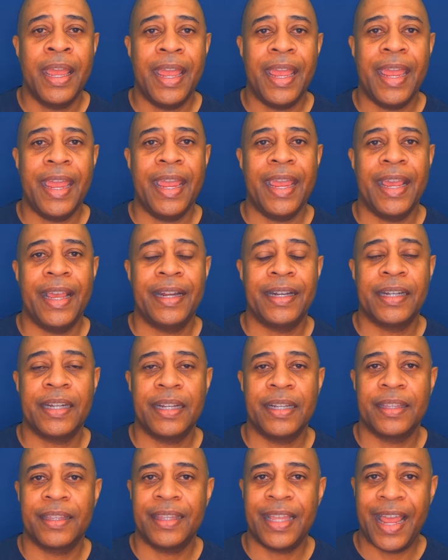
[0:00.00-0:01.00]
And
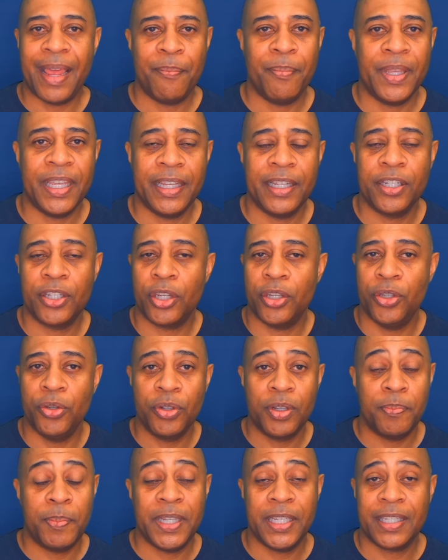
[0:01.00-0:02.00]
that means you
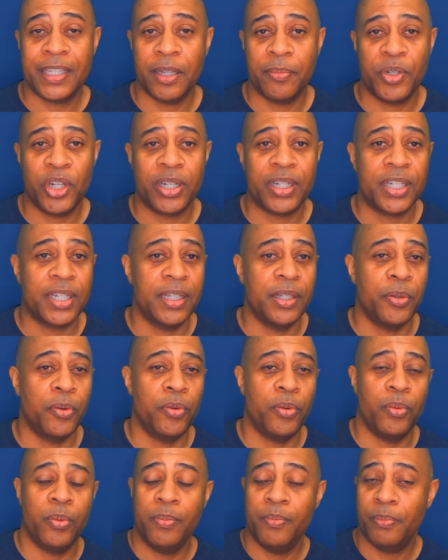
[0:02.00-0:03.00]
could be subject
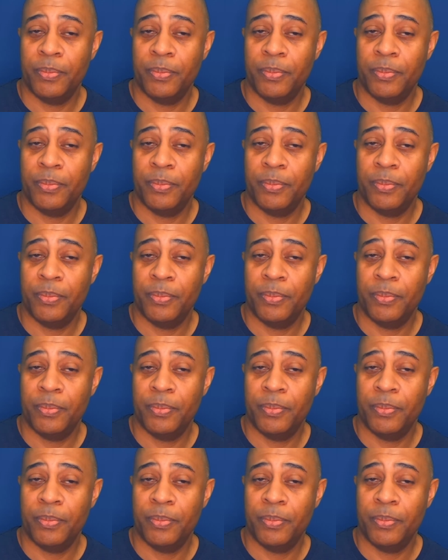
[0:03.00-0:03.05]
to,